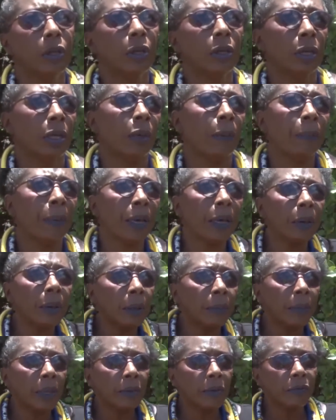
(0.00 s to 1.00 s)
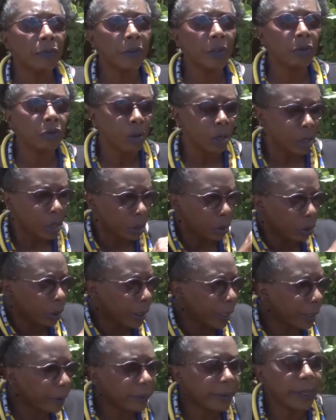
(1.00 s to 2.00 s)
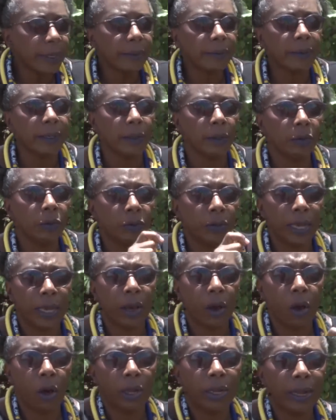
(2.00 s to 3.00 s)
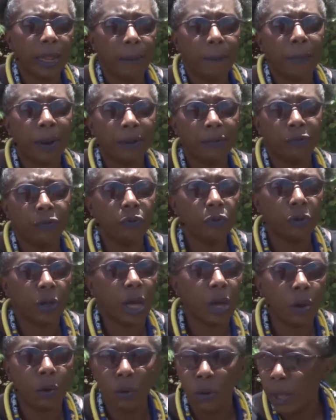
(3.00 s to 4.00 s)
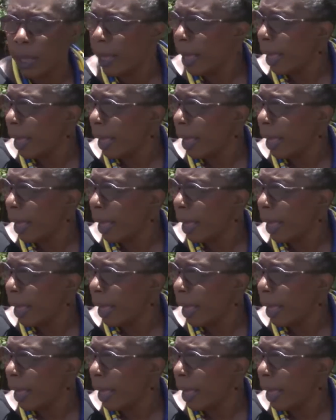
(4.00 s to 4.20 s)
You can pick up your mother fish, you cut it and you take all of that breadfruit cow